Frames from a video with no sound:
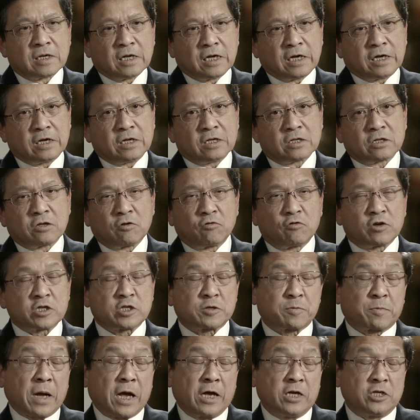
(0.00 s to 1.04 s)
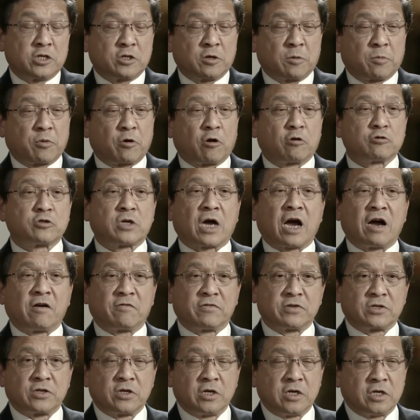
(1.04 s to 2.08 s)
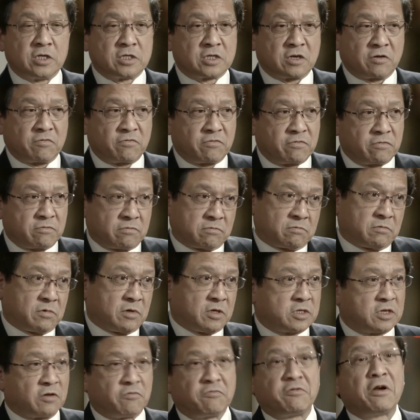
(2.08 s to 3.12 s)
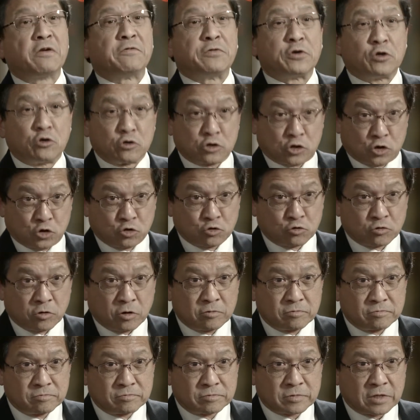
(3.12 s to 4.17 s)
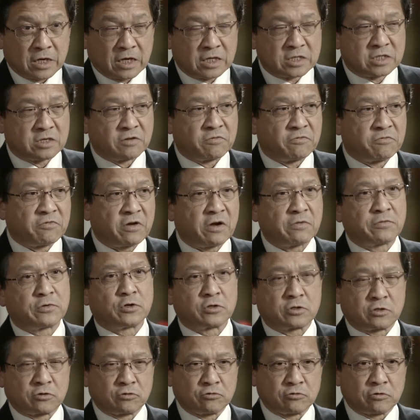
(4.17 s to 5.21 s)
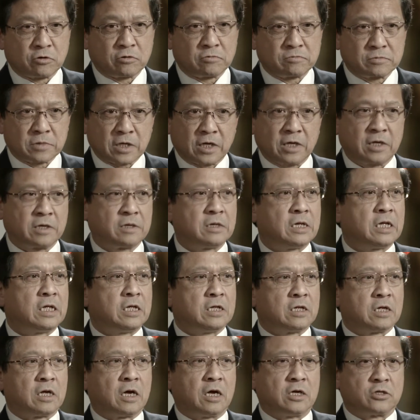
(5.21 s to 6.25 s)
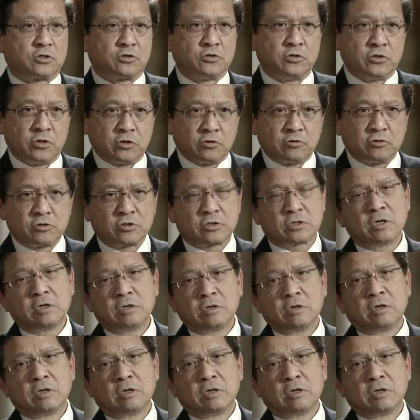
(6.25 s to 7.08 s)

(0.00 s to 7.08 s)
Yeah, the risk-based approach obviously is a very good tool. Okay? It's a very good tool, okay, to use.